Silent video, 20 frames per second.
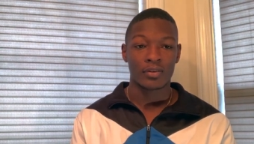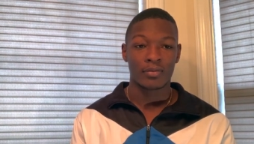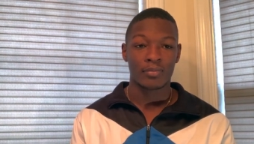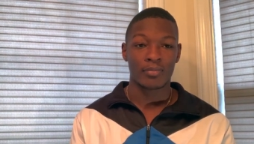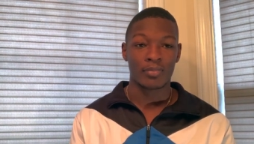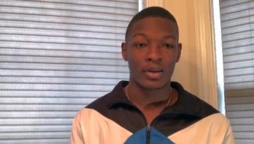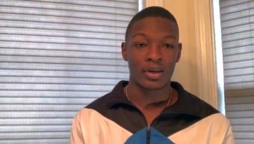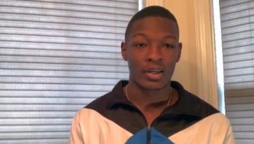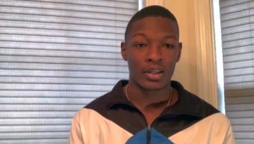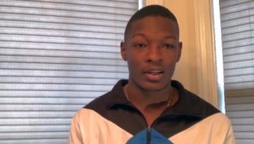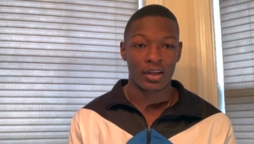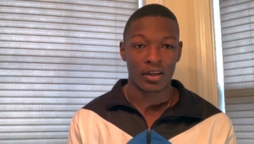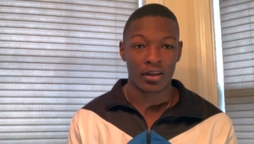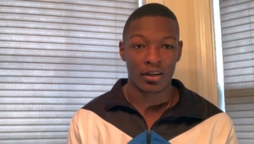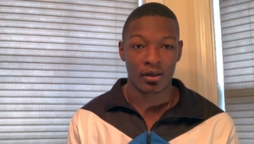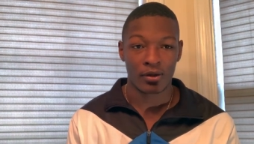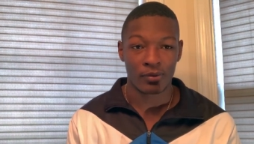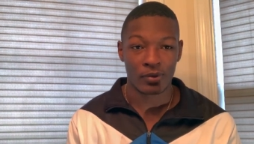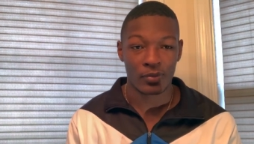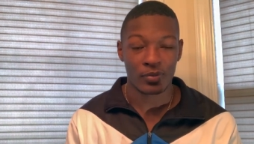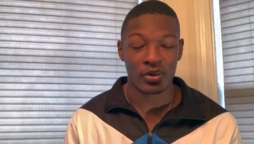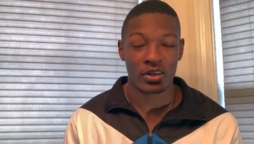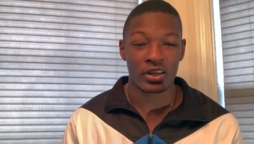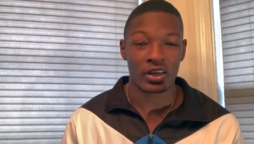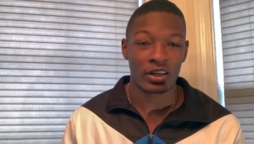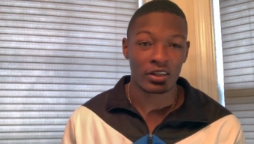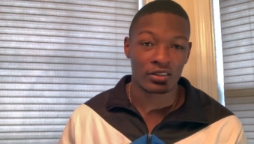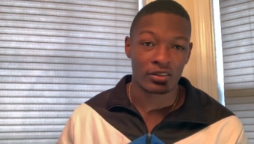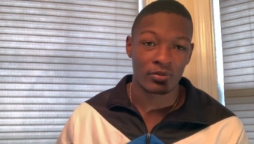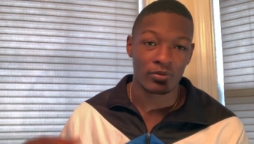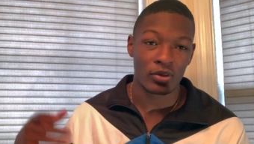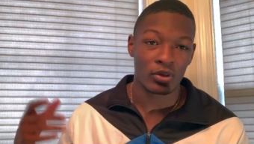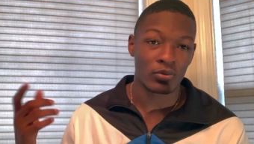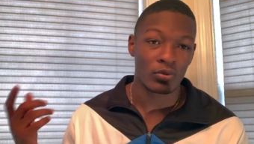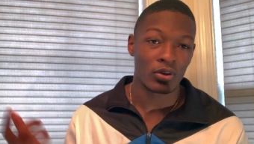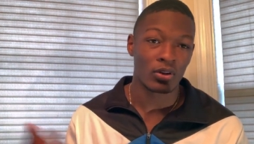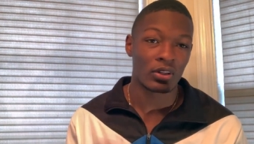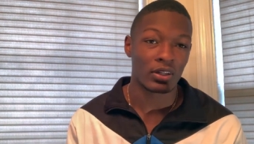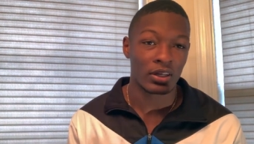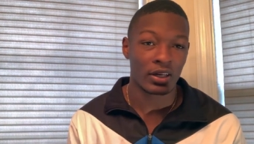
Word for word: But um, let me give y'all some B-roll of